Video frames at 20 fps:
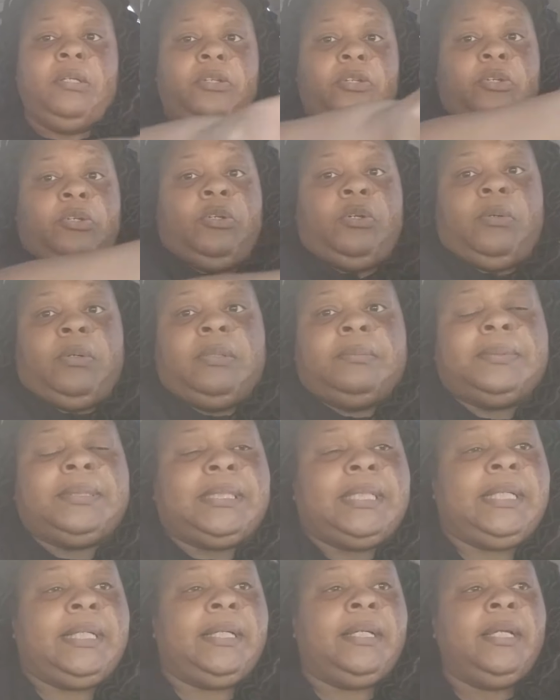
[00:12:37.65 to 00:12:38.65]
You know what I'm
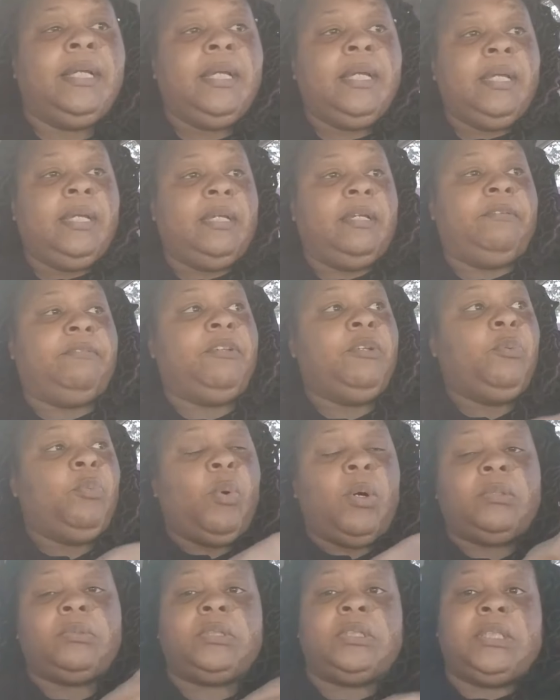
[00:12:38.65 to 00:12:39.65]
saying? If you
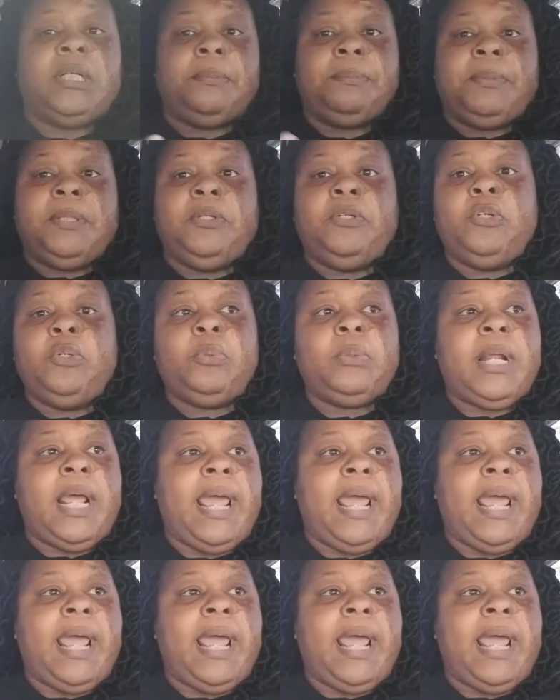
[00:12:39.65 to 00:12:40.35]
want something new to